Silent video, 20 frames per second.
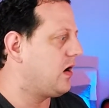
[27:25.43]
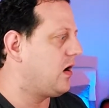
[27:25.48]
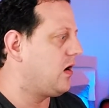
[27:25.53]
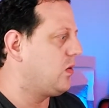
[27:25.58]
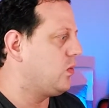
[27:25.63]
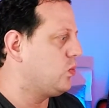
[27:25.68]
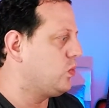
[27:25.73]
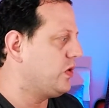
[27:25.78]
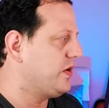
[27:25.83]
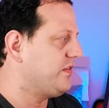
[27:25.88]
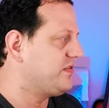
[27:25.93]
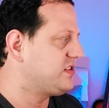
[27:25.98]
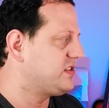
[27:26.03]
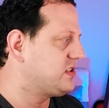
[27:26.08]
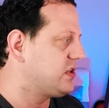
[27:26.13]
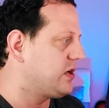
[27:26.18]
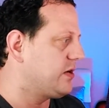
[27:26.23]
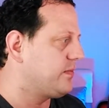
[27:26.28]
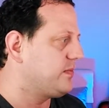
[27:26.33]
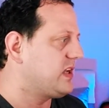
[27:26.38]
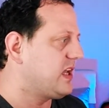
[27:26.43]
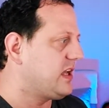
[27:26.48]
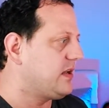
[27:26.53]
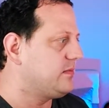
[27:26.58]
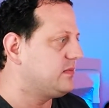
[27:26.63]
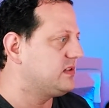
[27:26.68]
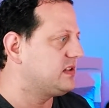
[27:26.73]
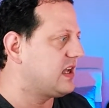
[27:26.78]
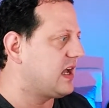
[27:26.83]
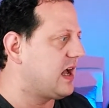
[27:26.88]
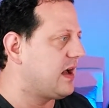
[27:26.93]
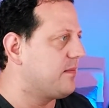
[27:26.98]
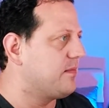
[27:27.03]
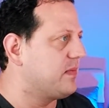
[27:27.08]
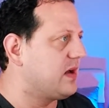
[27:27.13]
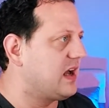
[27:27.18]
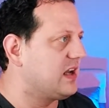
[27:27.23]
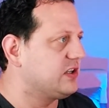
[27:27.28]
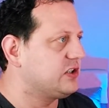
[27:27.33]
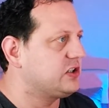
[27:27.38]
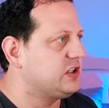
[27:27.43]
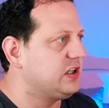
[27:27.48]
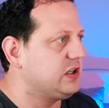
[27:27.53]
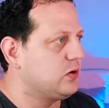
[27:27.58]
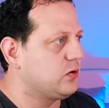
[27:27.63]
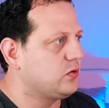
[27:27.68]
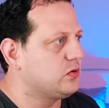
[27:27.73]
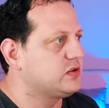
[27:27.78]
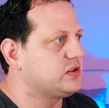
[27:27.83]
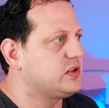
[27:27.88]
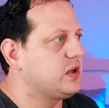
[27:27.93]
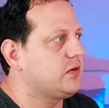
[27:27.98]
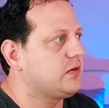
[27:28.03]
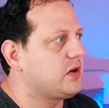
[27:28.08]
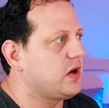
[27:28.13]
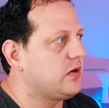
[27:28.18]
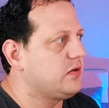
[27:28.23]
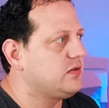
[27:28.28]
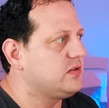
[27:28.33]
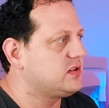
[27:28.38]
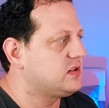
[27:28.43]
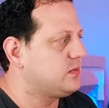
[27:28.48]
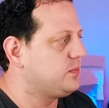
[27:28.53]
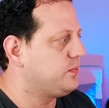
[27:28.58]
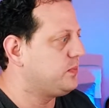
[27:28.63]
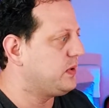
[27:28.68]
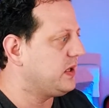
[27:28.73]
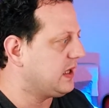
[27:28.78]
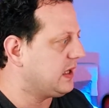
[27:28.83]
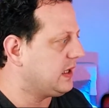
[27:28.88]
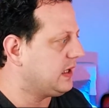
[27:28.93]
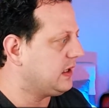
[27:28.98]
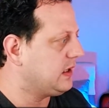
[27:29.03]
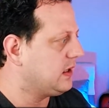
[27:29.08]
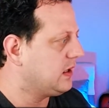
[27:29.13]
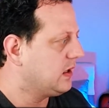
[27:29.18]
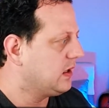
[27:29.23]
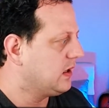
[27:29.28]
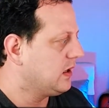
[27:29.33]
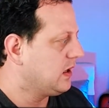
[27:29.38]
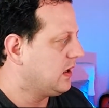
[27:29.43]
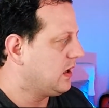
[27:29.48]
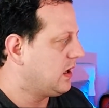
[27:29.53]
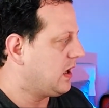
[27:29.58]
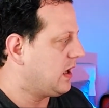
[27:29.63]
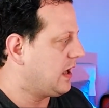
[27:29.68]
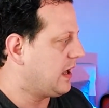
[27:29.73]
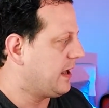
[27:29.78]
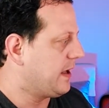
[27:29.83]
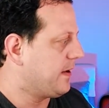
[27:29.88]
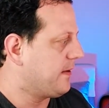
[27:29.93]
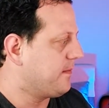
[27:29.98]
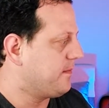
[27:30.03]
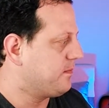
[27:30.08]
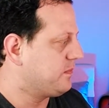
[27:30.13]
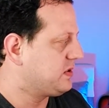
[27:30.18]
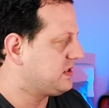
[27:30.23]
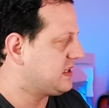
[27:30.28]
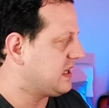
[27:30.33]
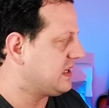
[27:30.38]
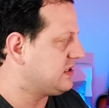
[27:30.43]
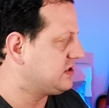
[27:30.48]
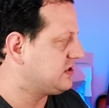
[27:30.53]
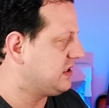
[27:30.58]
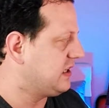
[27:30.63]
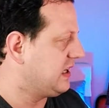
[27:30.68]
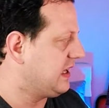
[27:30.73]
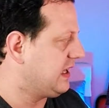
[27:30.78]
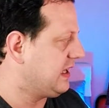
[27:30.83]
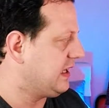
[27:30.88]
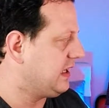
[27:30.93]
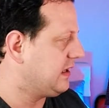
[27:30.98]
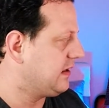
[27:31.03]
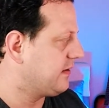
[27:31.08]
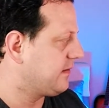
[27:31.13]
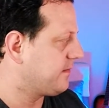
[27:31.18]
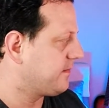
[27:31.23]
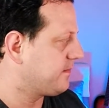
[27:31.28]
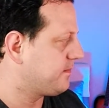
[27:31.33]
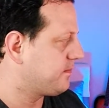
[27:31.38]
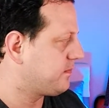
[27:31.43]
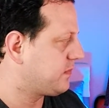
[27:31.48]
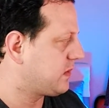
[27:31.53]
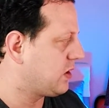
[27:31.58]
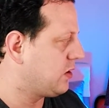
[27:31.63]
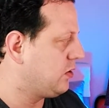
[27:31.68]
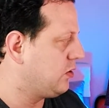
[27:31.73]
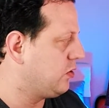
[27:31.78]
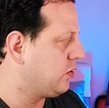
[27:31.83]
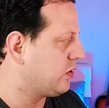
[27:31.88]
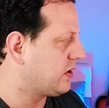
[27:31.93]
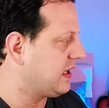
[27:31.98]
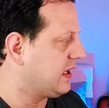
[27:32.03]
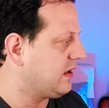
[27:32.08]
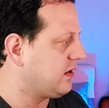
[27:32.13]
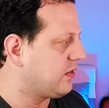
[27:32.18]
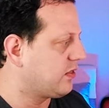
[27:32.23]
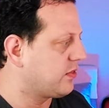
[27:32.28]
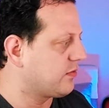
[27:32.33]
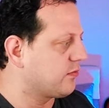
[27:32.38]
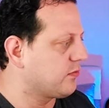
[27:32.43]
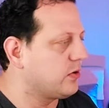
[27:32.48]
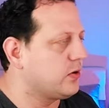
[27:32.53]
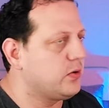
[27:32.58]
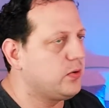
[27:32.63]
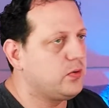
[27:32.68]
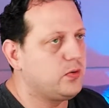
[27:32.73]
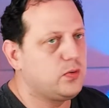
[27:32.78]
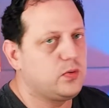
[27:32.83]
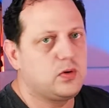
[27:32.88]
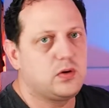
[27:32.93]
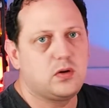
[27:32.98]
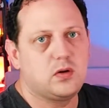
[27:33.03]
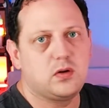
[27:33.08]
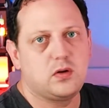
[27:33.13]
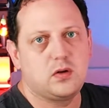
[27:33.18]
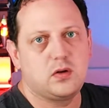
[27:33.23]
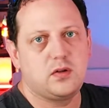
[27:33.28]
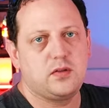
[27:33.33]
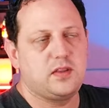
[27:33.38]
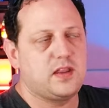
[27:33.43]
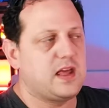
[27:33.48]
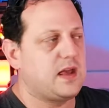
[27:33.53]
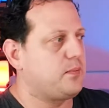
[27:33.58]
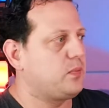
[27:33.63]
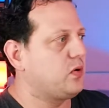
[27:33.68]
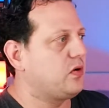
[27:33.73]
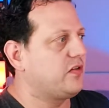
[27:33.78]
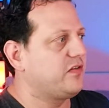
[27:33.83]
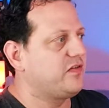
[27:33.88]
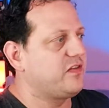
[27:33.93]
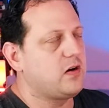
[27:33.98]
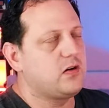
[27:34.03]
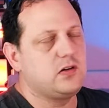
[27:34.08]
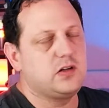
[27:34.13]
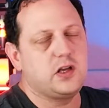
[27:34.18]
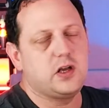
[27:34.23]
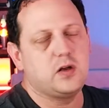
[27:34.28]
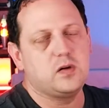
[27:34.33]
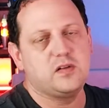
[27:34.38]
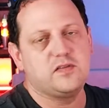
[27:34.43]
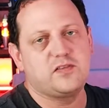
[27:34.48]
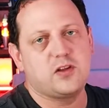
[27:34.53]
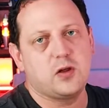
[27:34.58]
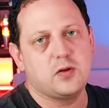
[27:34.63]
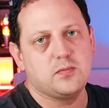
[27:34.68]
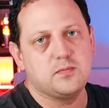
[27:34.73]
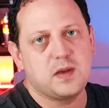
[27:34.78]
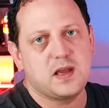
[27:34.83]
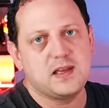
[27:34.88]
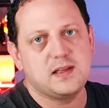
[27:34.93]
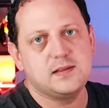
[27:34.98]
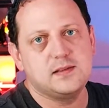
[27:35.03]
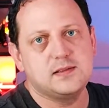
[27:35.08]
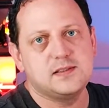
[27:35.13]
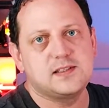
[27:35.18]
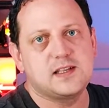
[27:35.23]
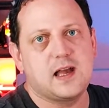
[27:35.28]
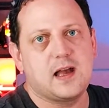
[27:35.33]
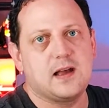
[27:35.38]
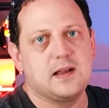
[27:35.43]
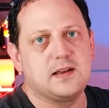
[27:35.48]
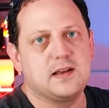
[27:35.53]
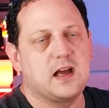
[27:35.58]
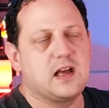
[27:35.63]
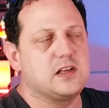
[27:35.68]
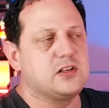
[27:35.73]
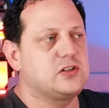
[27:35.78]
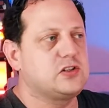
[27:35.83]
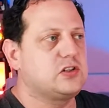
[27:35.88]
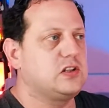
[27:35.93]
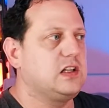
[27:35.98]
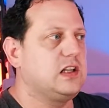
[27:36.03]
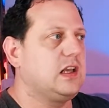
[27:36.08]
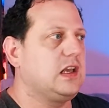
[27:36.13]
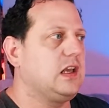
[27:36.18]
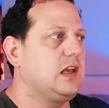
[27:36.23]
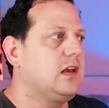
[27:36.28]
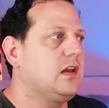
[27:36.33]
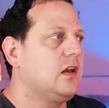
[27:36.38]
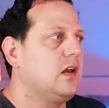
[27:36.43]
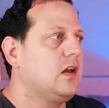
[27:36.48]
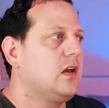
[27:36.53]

With SERP names, I'm actually also going to be potentially looking through their portfolio of domains and actually